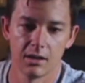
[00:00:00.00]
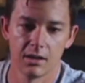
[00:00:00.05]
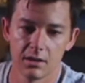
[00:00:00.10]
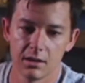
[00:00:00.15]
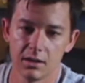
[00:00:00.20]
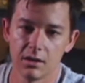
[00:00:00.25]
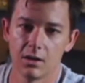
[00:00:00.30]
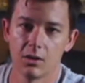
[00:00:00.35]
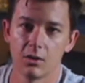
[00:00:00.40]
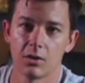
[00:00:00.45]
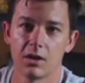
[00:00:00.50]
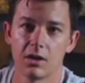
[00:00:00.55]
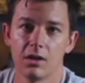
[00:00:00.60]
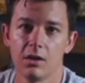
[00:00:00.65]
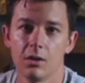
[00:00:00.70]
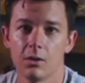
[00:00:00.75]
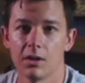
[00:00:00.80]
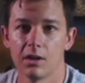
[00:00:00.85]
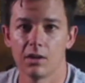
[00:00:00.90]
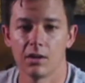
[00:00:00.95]
you know,
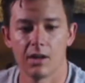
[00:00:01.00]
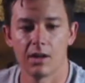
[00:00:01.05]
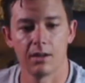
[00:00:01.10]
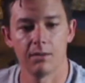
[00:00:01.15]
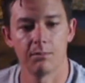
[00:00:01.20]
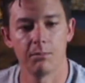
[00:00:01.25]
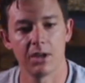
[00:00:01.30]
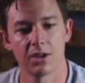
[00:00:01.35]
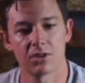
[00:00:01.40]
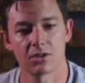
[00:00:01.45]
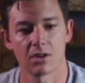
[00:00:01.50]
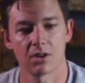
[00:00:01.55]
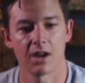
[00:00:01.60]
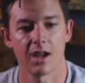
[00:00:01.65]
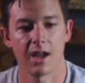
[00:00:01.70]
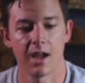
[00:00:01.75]
cue it and make sure I